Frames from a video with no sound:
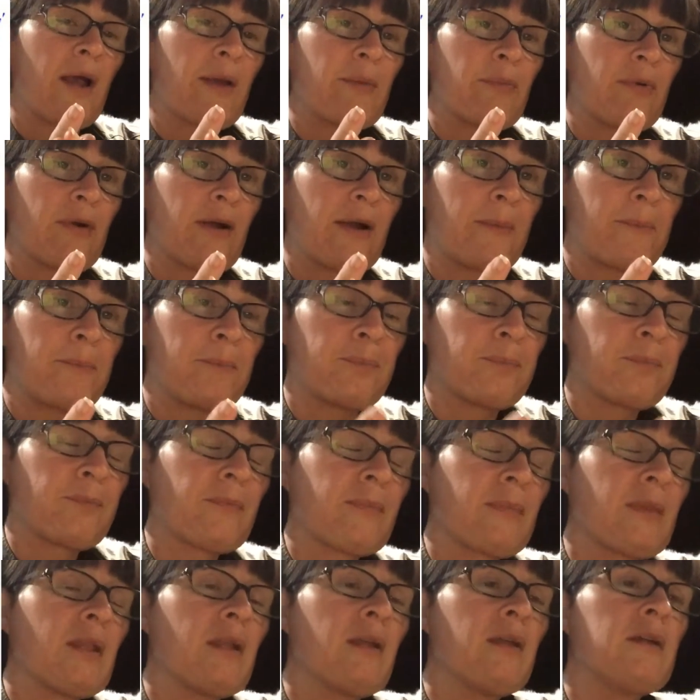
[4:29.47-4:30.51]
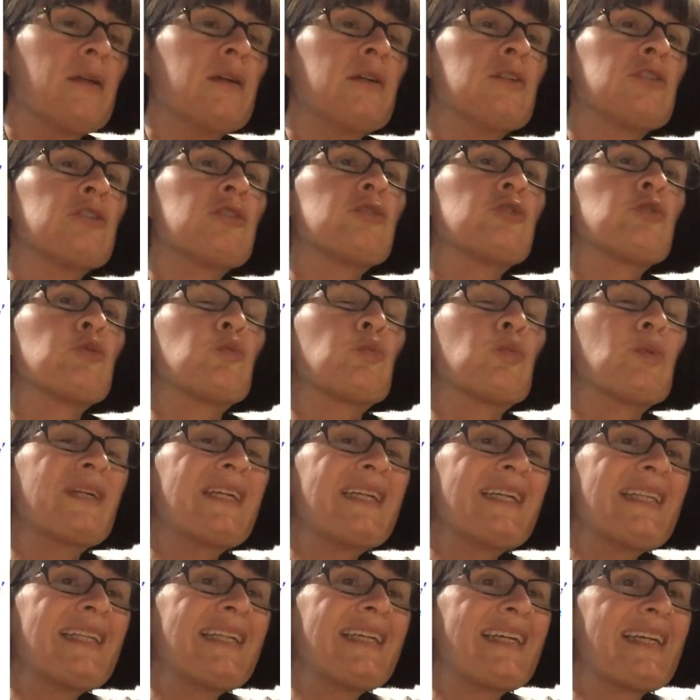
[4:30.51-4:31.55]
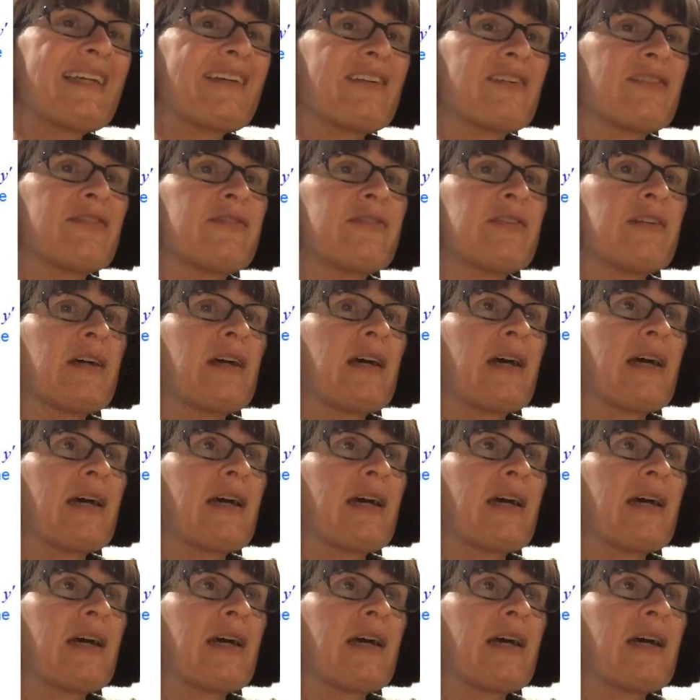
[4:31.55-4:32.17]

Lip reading: y prime. So to really give